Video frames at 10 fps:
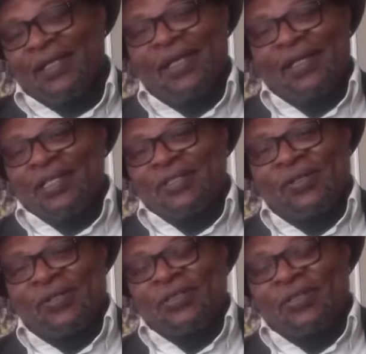there is
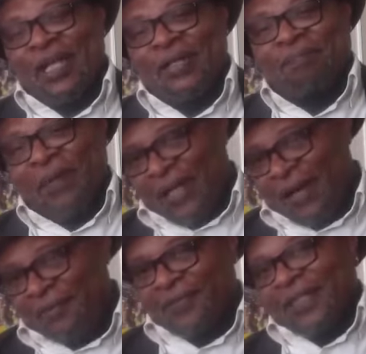also that
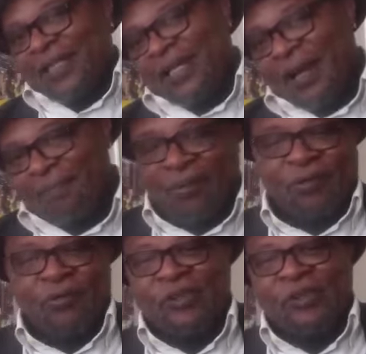Pan-African
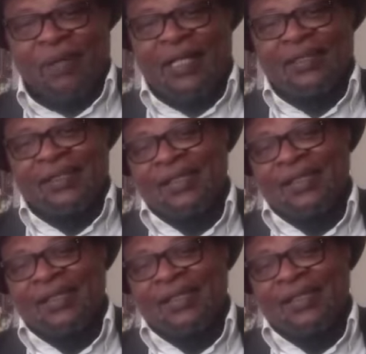approach, but